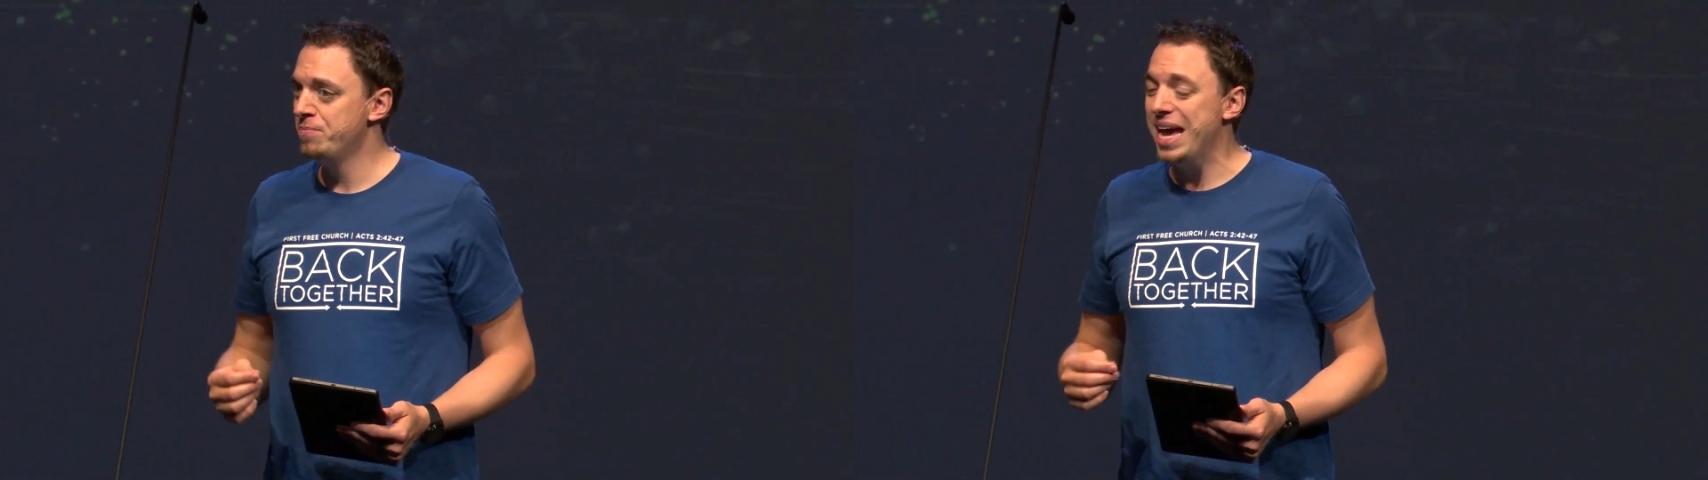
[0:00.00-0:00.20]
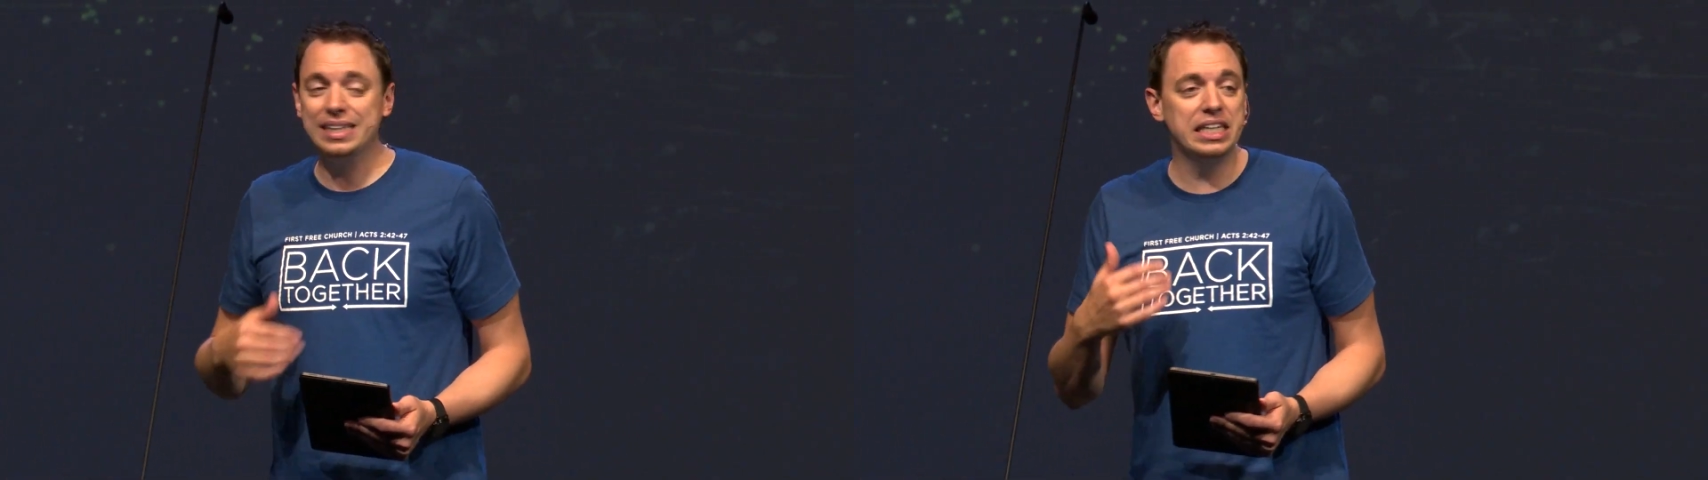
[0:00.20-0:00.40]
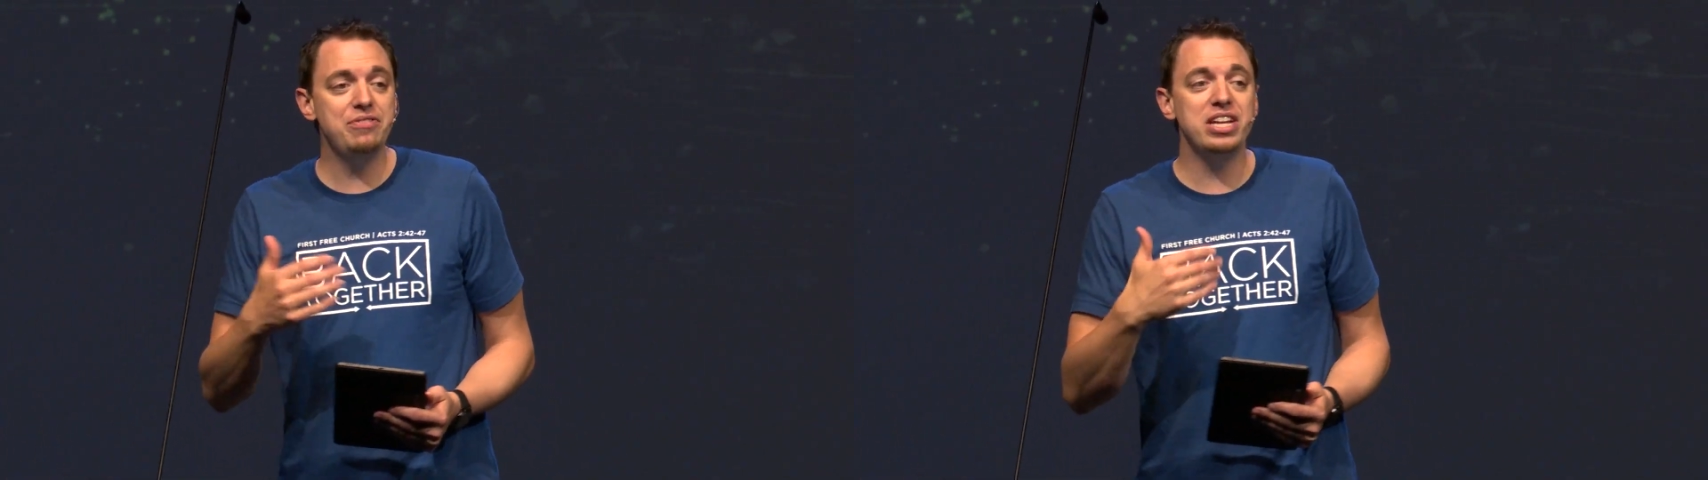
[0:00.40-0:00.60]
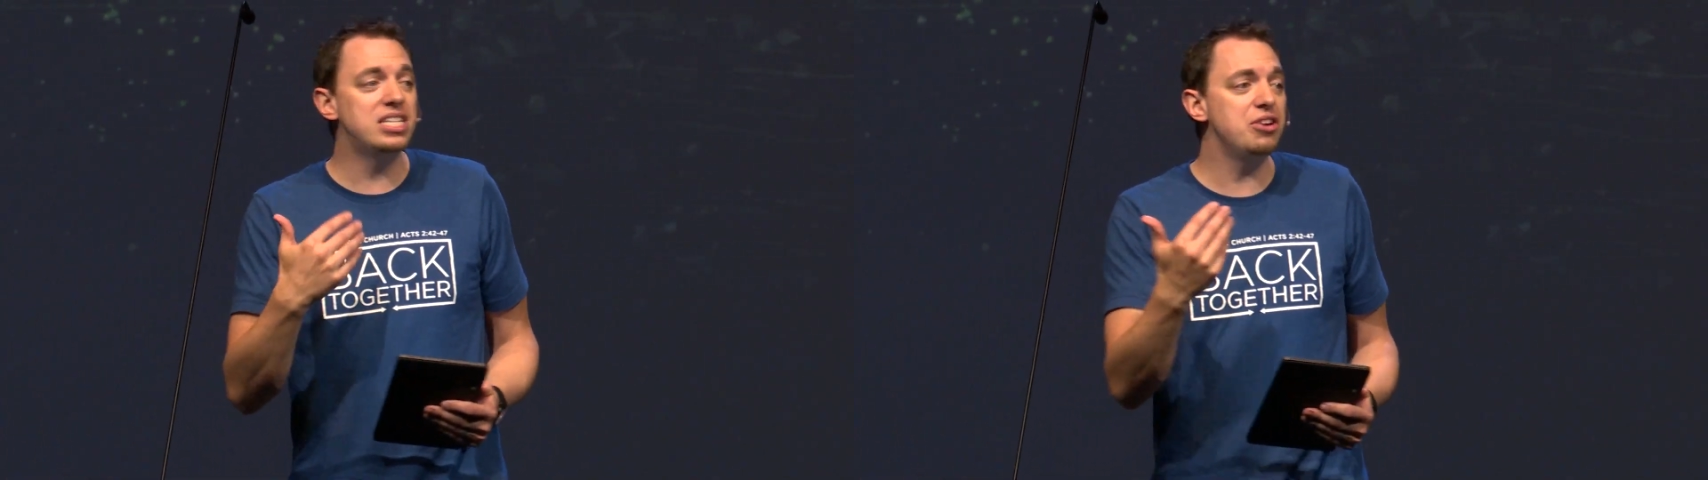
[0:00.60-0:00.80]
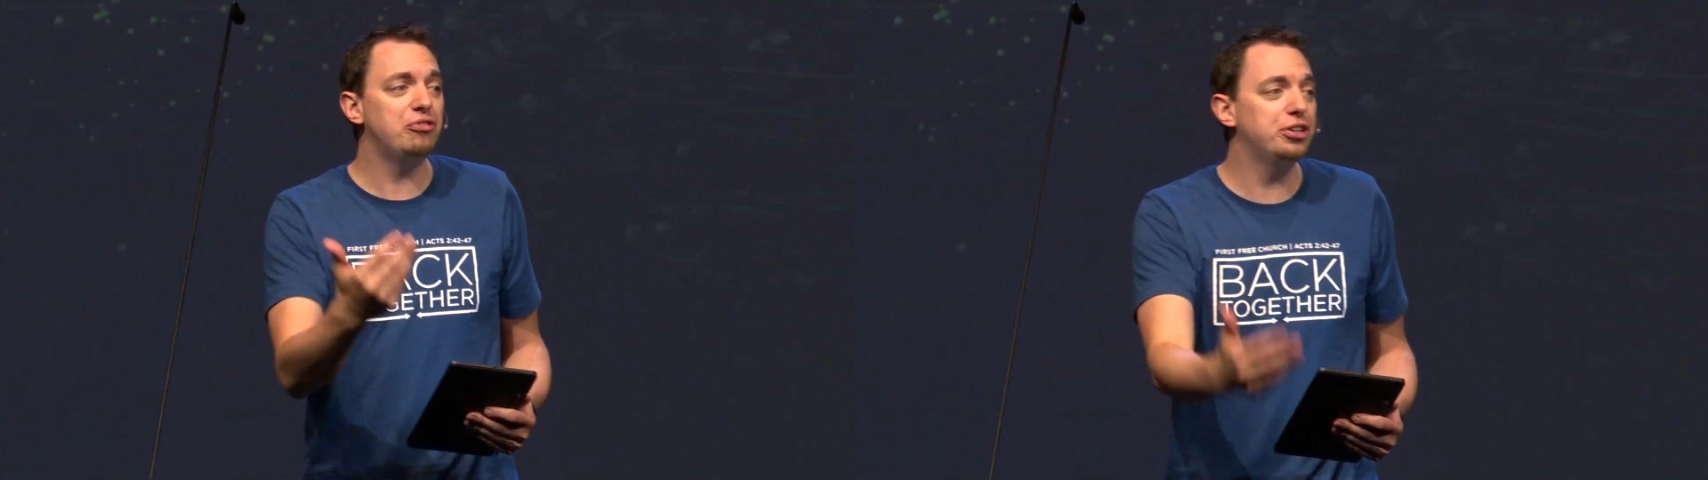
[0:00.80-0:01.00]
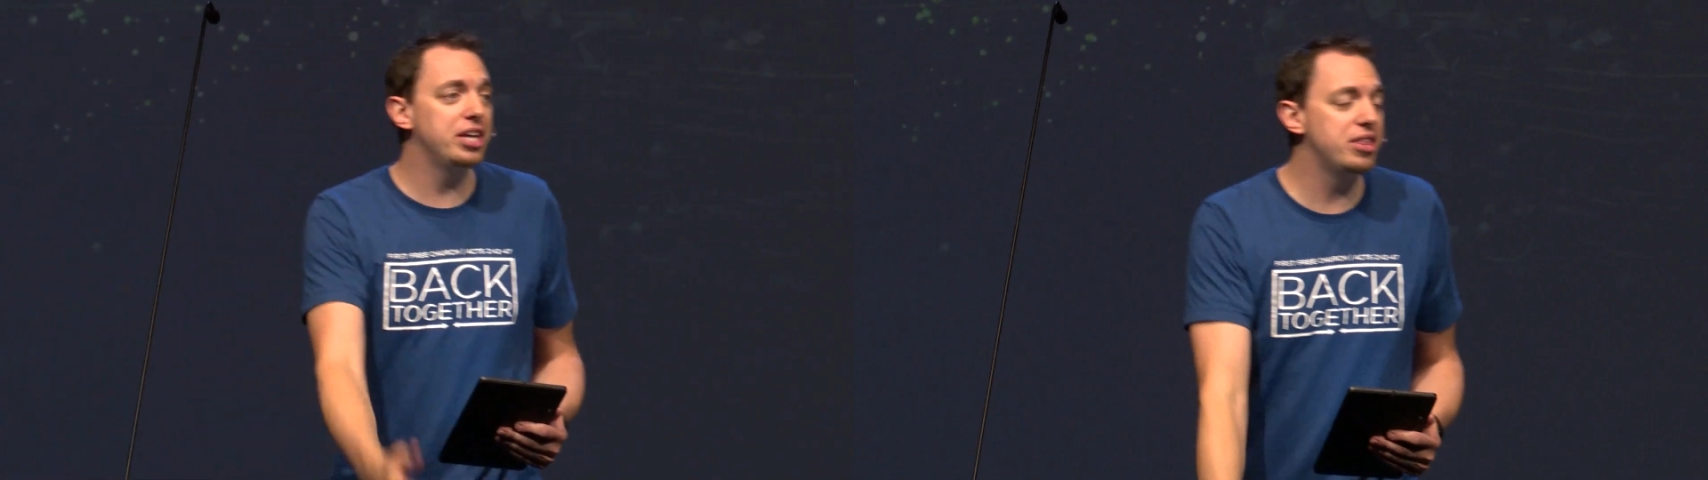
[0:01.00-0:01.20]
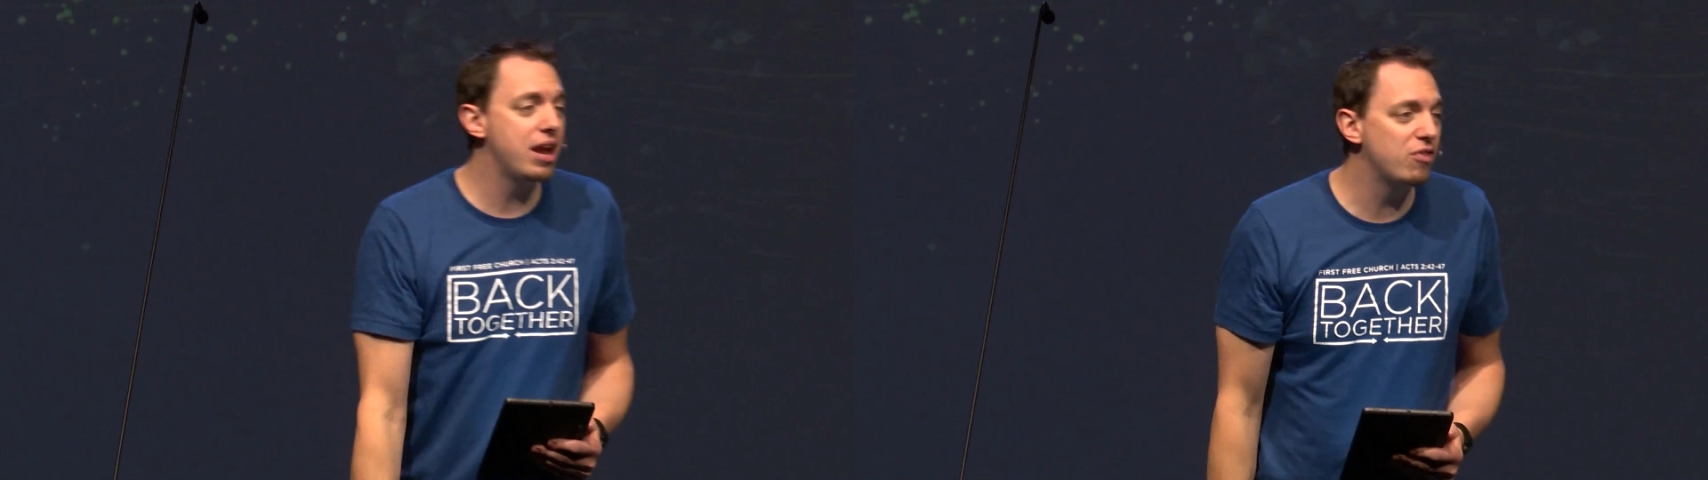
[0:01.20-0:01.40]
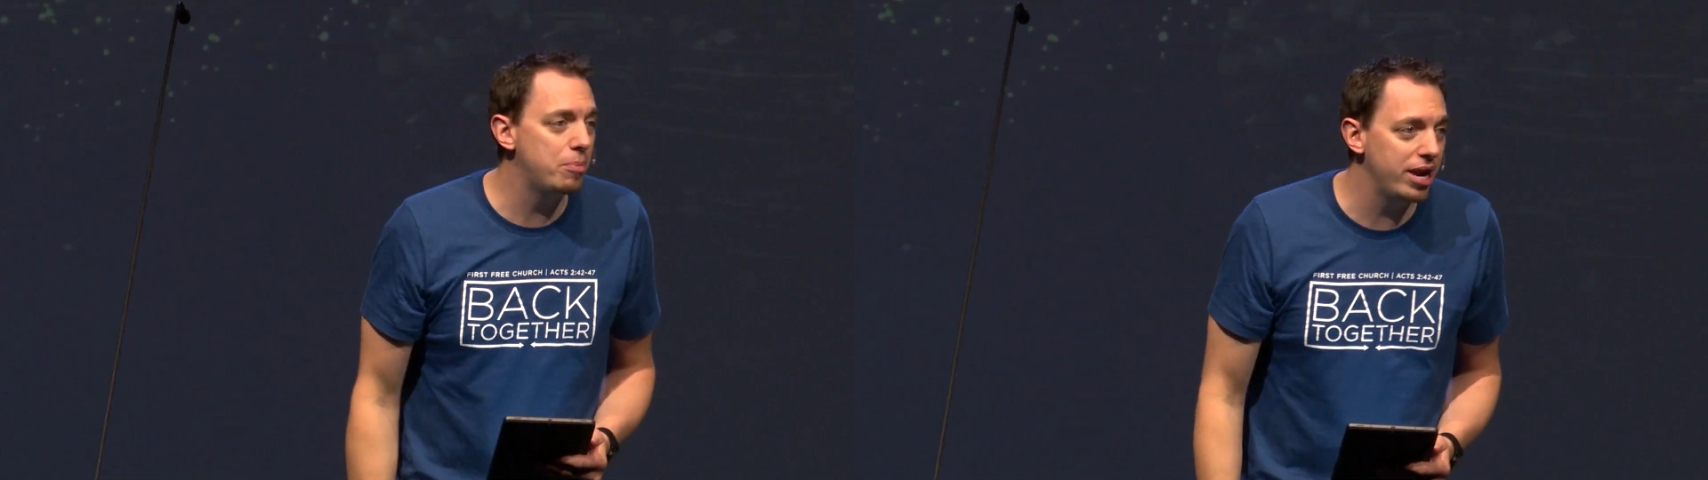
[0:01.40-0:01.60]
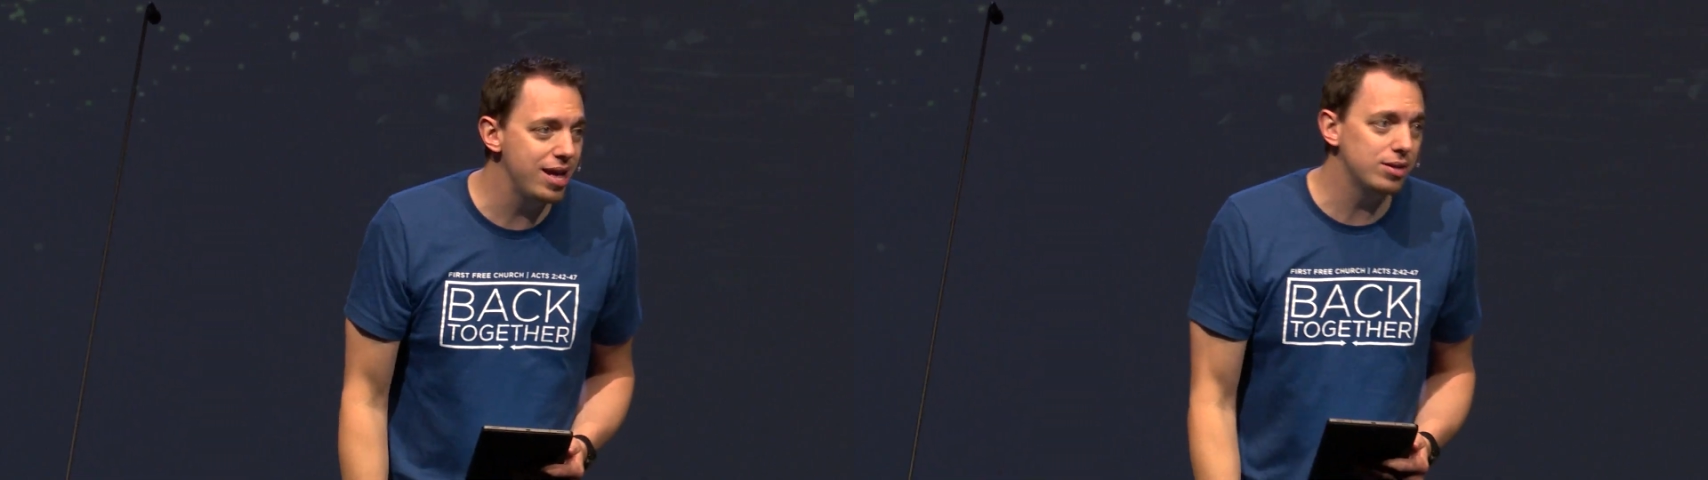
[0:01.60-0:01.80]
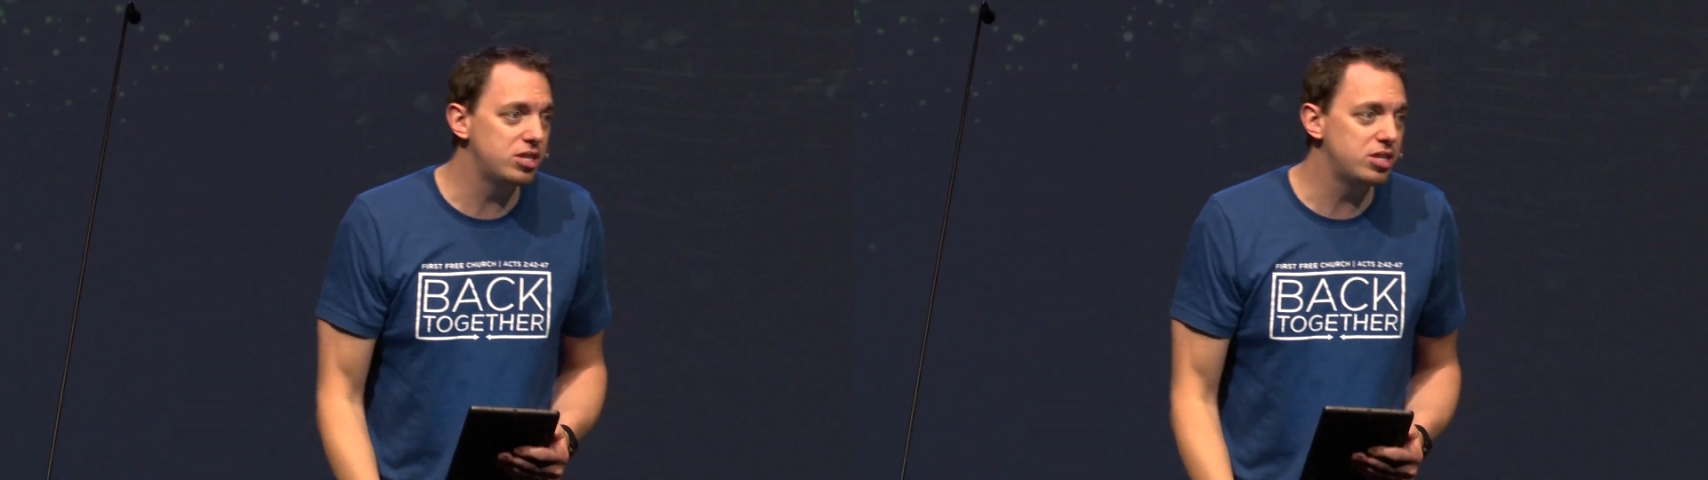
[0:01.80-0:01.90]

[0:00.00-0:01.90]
And living differently than everybody else.